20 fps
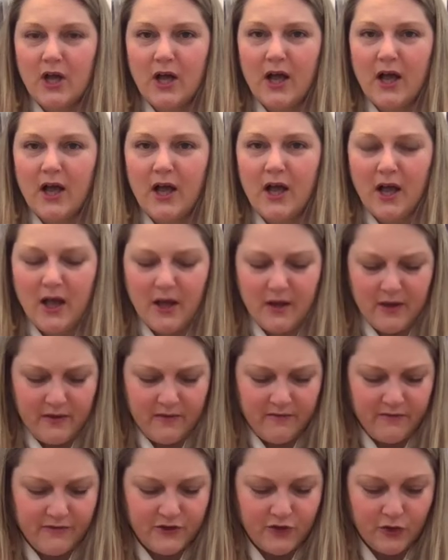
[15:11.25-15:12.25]

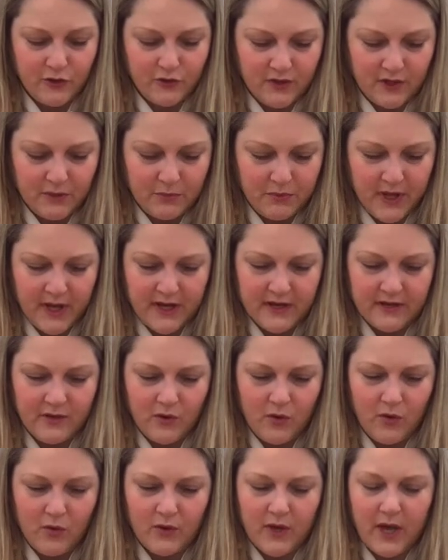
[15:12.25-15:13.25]
I've certainly played the
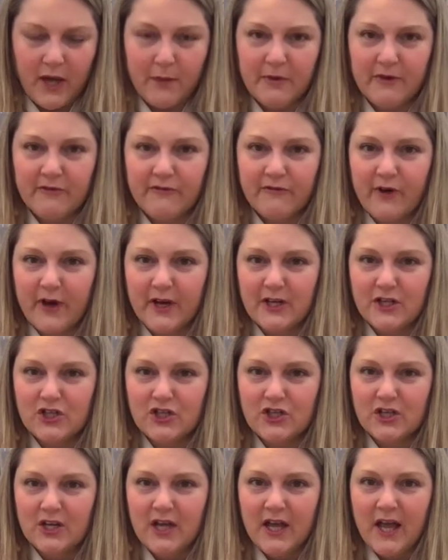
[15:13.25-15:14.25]
whole game in
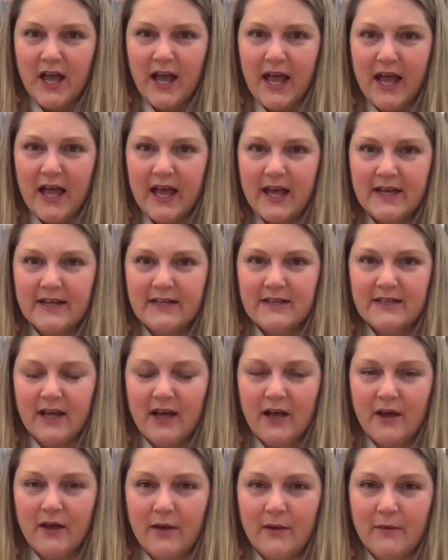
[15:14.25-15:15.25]
French, and
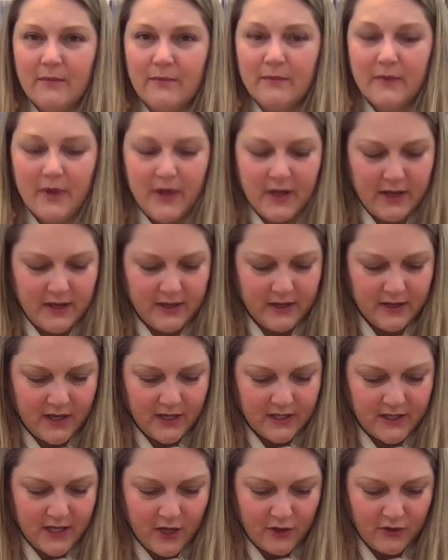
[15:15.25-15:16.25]
can
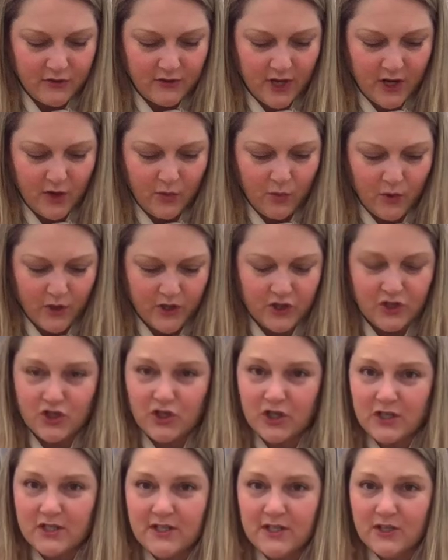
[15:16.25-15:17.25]
tell you that it works
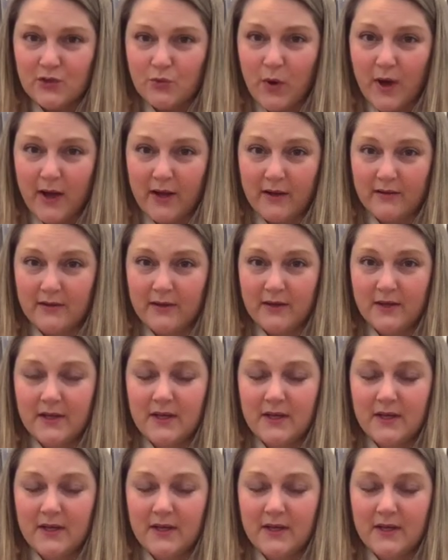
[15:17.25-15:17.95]
just as well